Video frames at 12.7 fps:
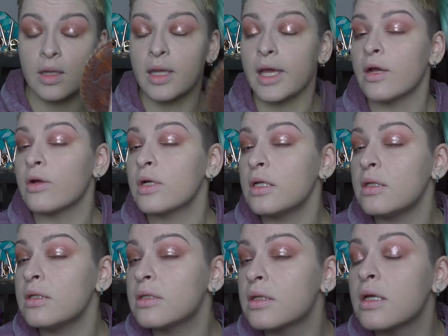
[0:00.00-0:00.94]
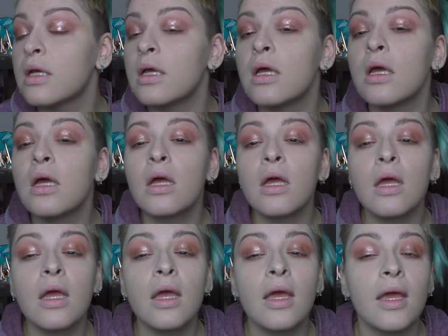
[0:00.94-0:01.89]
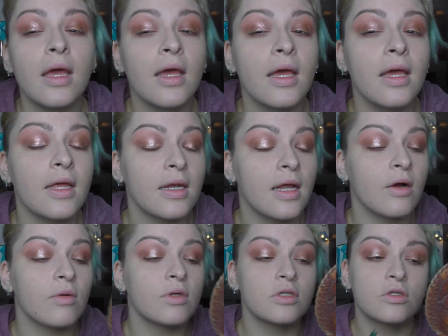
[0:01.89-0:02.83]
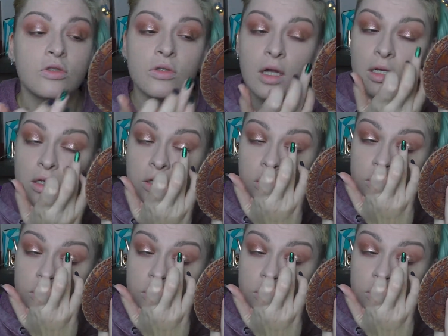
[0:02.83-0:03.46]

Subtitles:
layer it, and I'm gonna try to